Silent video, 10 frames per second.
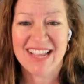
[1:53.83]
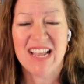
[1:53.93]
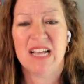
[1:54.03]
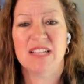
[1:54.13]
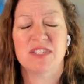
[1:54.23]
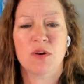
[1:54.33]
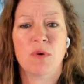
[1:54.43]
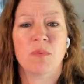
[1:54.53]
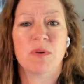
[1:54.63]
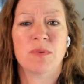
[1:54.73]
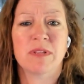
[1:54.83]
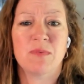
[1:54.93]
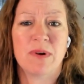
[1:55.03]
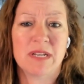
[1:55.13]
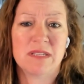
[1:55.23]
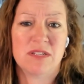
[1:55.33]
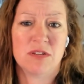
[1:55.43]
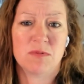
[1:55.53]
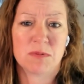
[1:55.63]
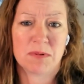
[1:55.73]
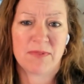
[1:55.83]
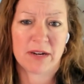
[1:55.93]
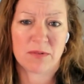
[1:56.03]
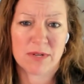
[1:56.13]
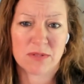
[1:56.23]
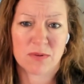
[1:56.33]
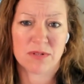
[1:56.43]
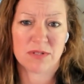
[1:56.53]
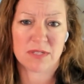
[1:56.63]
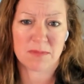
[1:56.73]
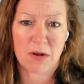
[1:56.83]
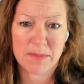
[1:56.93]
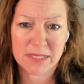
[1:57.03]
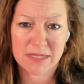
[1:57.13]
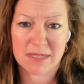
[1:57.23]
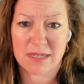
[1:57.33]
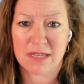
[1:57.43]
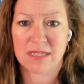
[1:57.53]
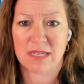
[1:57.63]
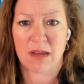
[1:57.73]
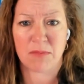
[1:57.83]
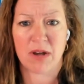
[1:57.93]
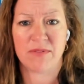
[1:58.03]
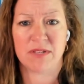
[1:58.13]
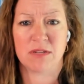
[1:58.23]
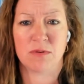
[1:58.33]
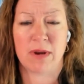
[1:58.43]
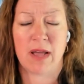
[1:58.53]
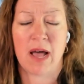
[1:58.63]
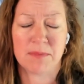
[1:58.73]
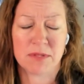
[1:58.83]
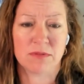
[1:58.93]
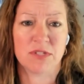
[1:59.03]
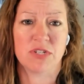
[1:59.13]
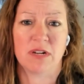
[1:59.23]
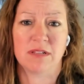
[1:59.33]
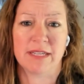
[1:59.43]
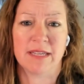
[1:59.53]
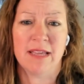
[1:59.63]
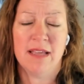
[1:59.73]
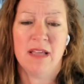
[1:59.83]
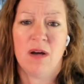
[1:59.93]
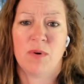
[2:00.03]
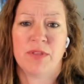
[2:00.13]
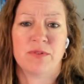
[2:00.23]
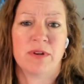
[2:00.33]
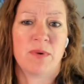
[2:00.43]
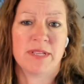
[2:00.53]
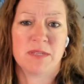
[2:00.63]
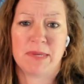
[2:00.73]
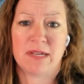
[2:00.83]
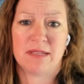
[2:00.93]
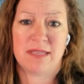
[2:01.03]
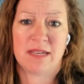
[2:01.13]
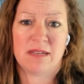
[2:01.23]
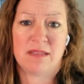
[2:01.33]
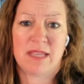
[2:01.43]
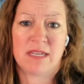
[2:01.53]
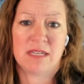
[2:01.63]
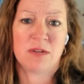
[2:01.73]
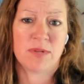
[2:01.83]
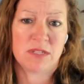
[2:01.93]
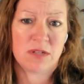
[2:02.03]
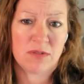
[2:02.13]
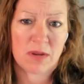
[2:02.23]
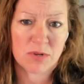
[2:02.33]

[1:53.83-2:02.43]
And so what we really wanted to do was provide a resource to small businesses and nonprofits who were absolutely struggling, whether it was because they didn't know what to do, they were